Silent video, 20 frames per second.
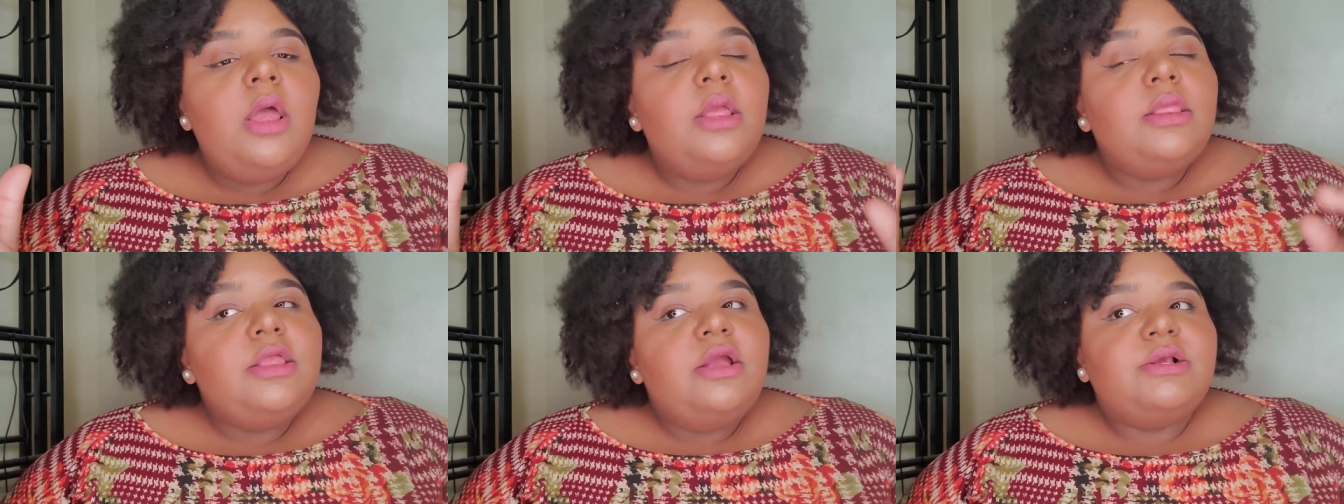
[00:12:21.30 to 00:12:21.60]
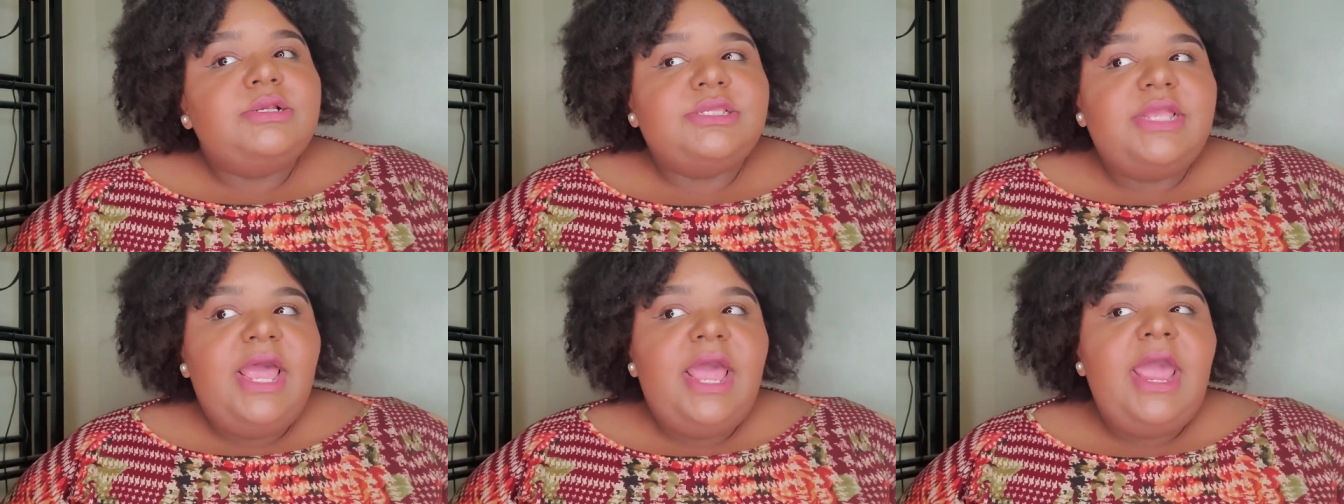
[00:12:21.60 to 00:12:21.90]

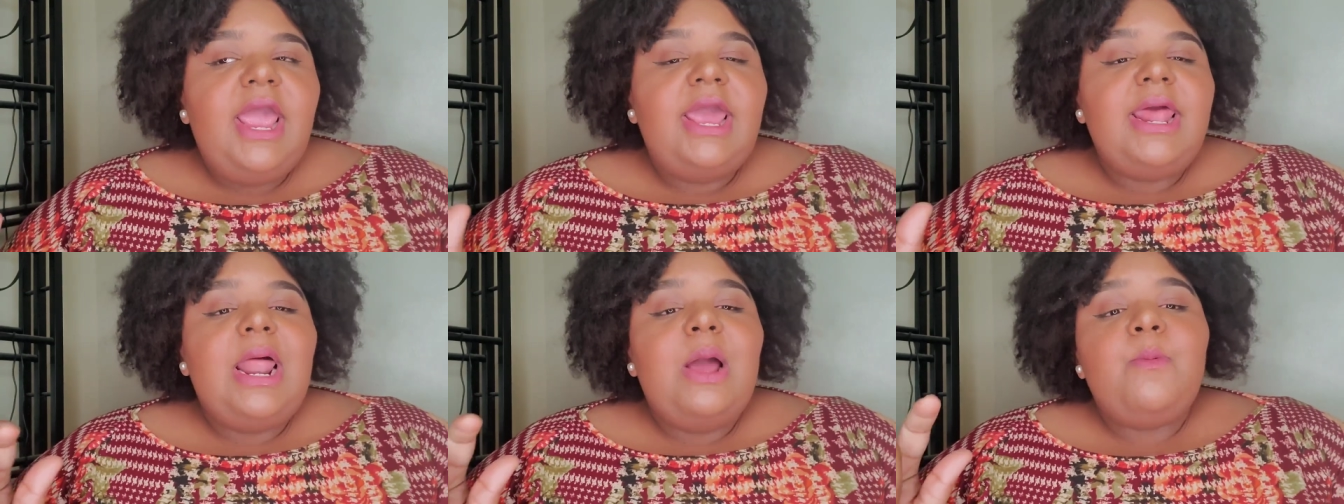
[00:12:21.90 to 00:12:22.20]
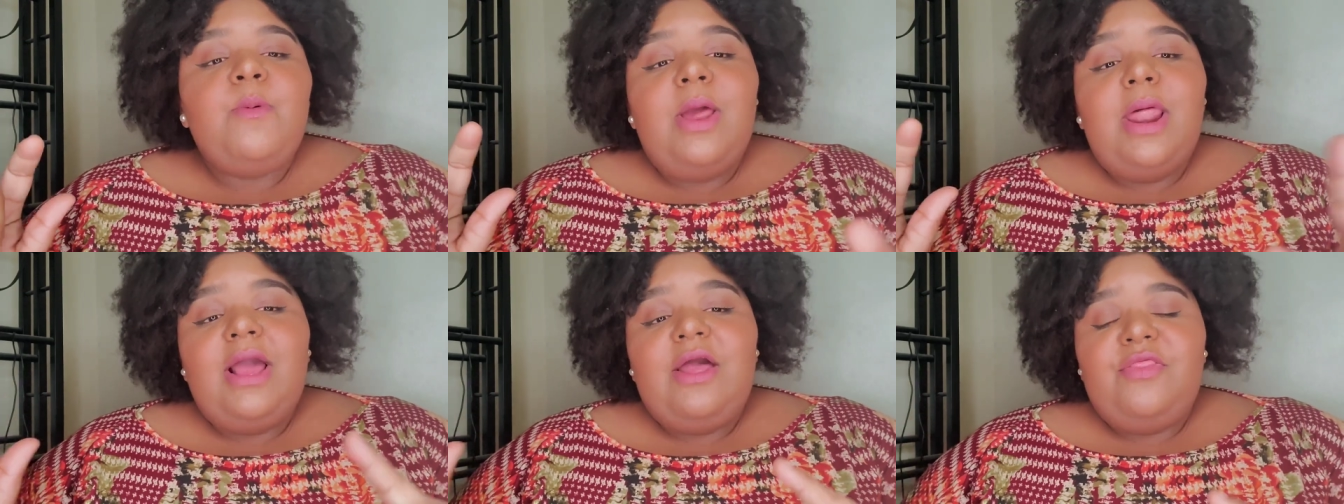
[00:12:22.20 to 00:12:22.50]
there's that. And I
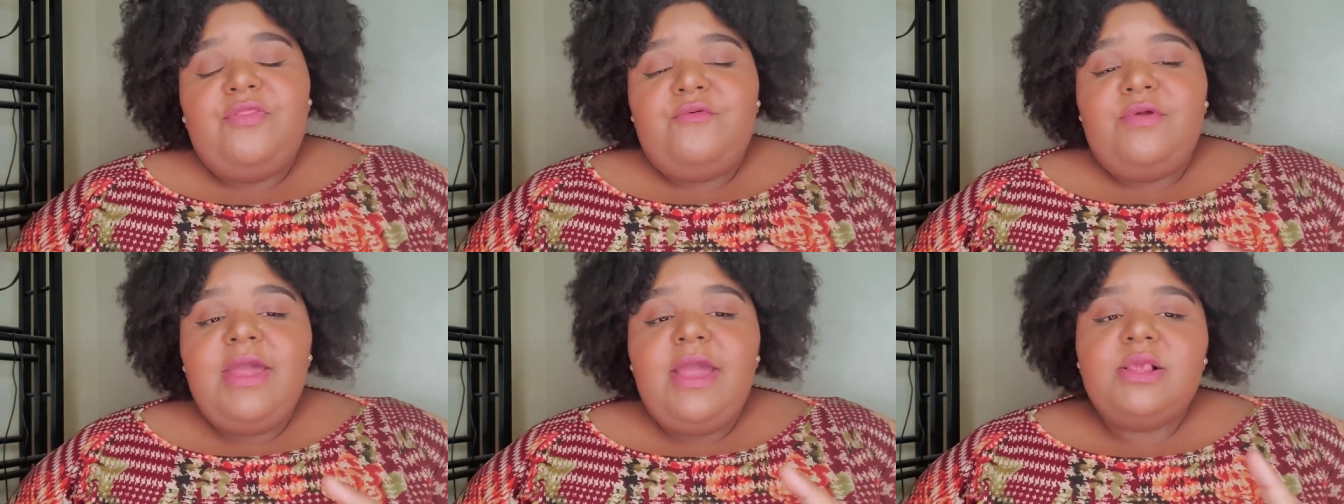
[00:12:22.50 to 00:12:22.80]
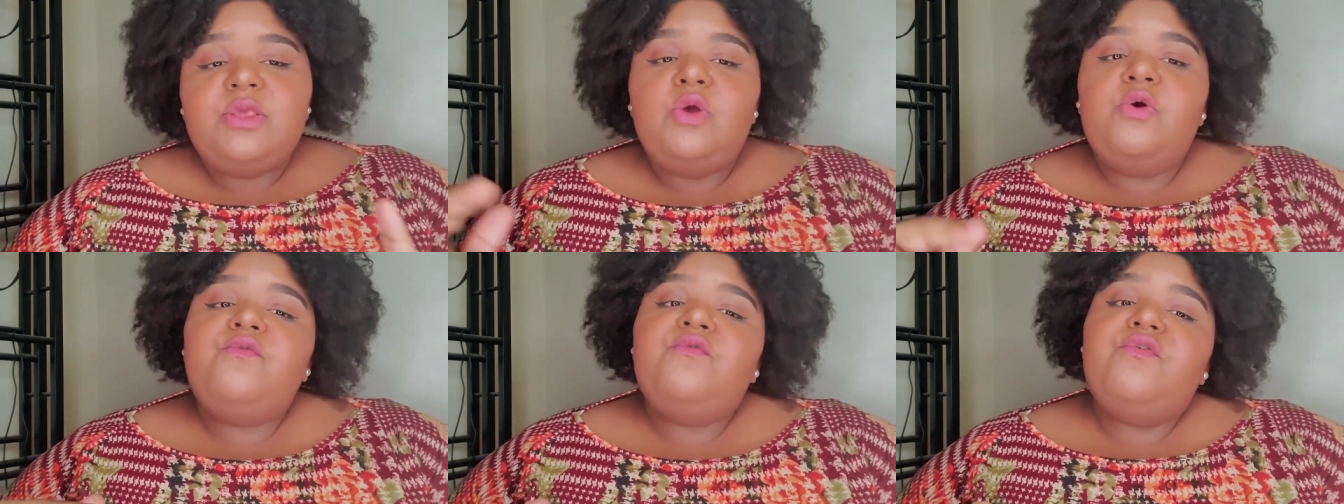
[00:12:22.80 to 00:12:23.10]
wear like a three
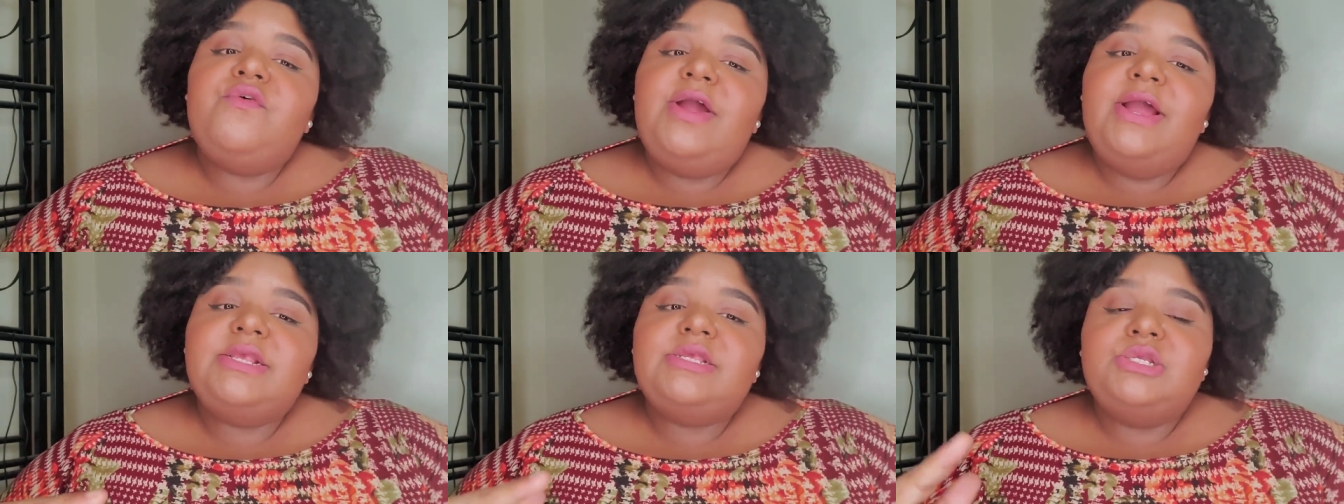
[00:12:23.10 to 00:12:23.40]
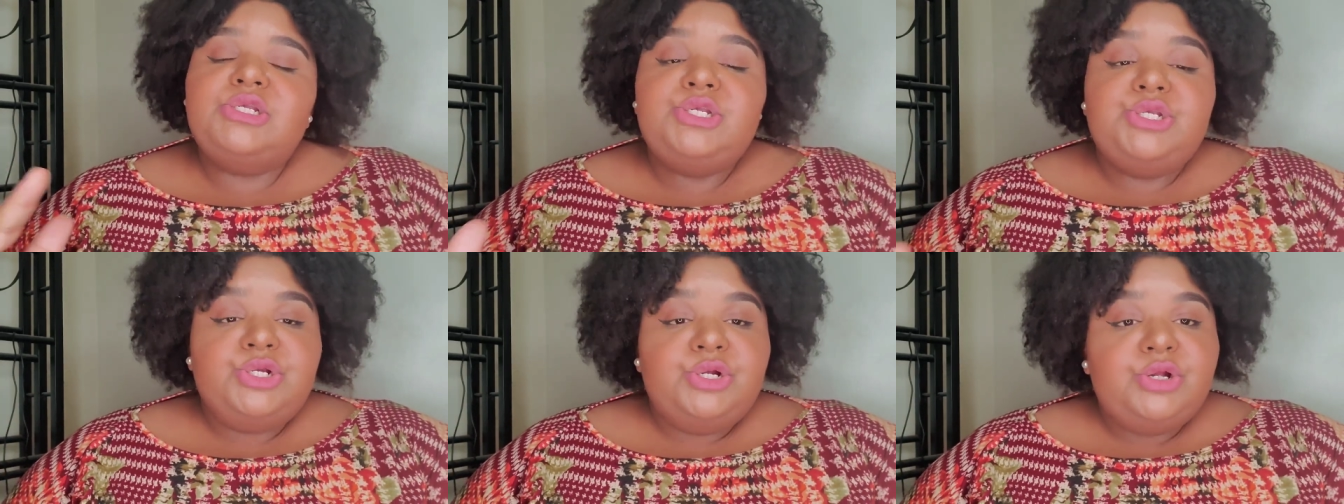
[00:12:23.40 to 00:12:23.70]
X or four X
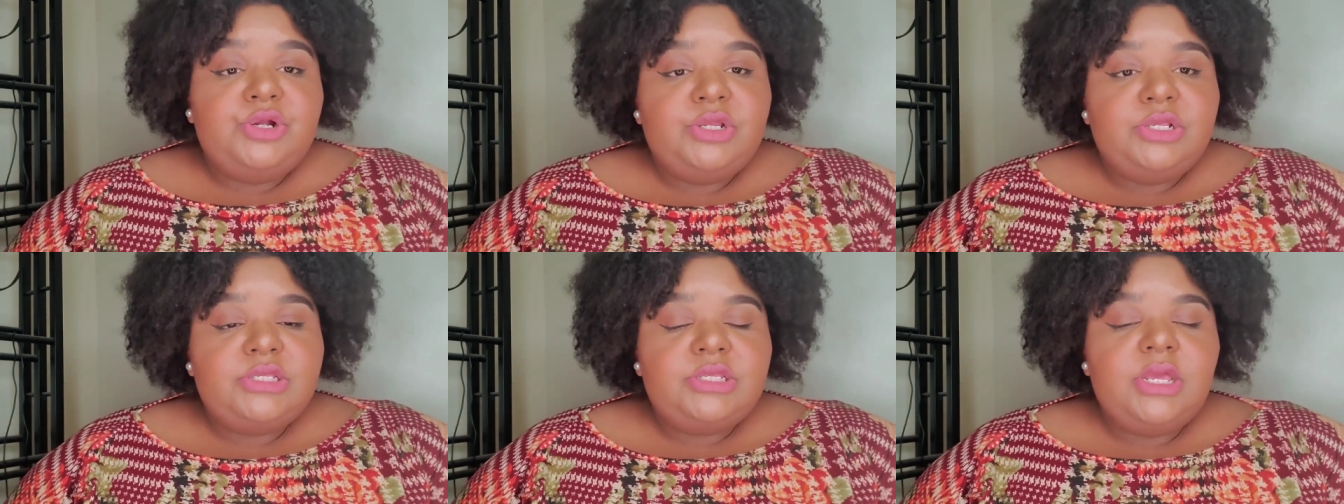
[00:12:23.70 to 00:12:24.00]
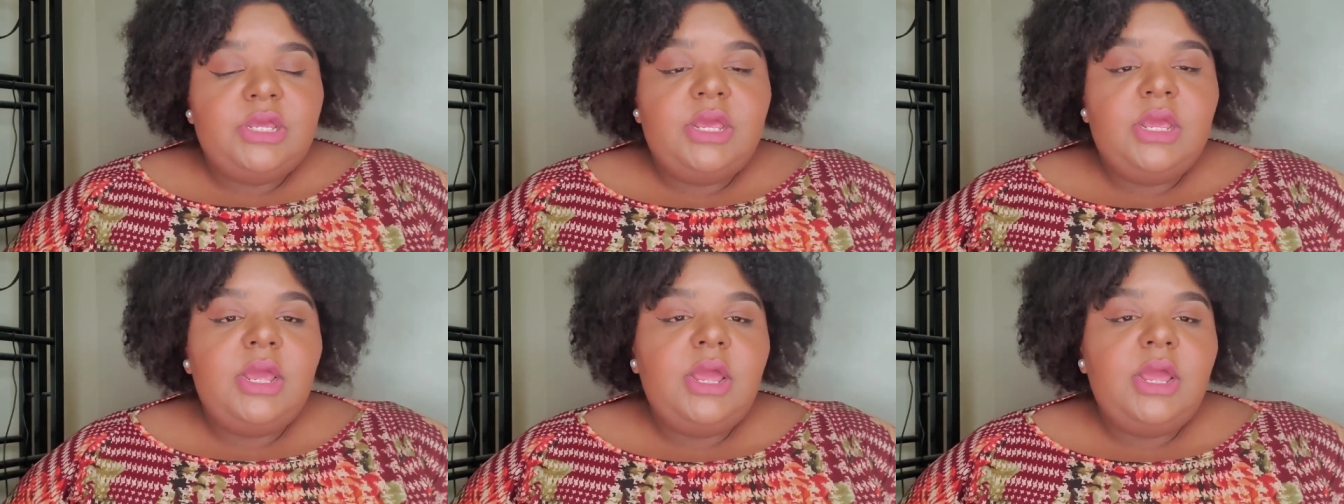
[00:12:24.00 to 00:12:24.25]
in shirts.